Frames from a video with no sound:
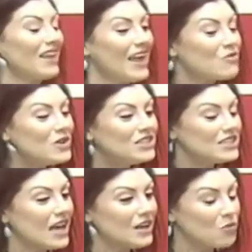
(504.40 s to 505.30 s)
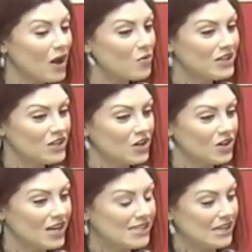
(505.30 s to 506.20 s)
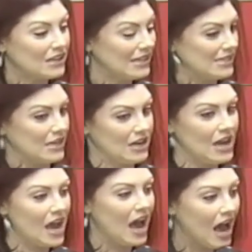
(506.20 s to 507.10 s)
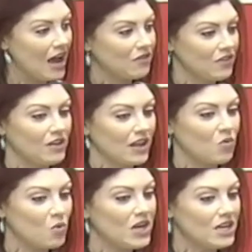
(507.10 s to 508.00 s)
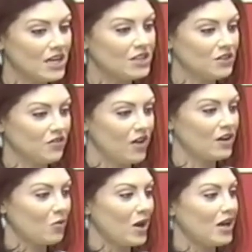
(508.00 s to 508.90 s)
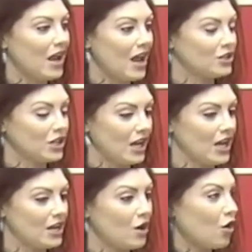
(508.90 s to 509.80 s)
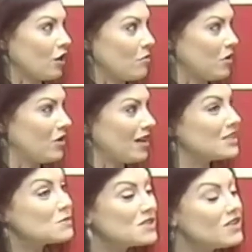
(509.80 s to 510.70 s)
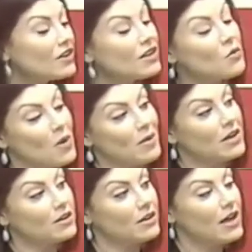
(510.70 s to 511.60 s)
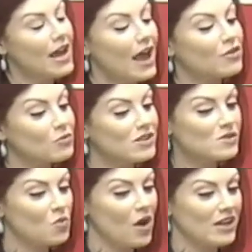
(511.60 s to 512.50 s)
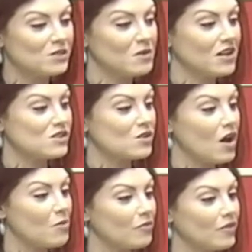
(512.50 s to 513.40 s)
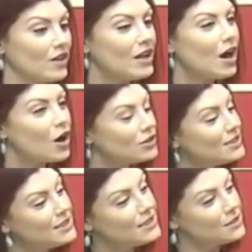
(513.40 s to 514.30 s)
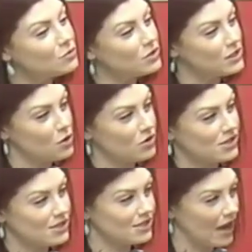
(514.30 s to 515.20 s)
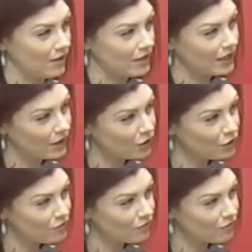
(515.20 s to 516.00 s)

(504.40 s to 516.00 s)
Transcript: and we just I, I went to her and i said listen i feel like we need to find a way to educate our community and specifically women and the reason why is because um, heart disease is what's known as a silent killer